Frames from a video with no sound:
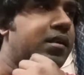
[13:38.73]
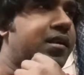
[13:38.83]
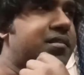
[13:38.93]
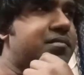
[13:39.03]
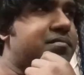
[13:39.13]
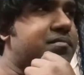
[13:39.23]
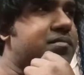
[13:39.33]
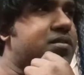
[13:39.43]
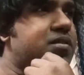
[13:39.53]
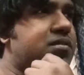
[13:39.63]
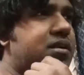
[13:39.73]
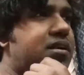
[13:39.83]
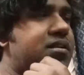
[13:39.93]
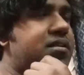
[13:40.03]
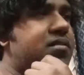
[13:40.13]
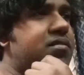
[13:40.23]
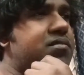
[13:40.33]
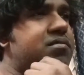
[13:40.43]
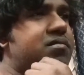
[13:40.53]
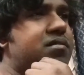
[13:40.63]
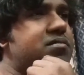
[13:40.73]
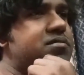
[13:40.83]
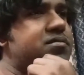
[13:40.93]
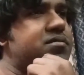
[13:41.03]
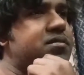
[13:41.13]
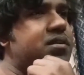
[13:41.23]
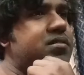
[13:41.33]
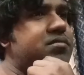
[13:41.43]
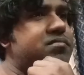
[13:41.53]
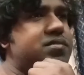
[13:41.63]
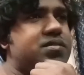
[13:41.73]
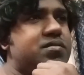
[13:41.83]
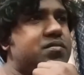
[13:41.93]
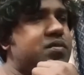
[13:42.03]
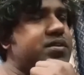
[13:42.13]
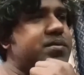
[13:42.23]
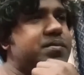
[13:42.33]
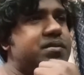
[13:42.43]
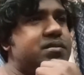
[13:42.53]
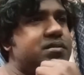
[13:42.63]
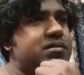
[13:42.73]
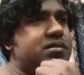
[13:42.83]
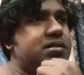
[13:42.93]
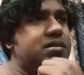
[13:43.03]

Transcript: And the our law, or whatever the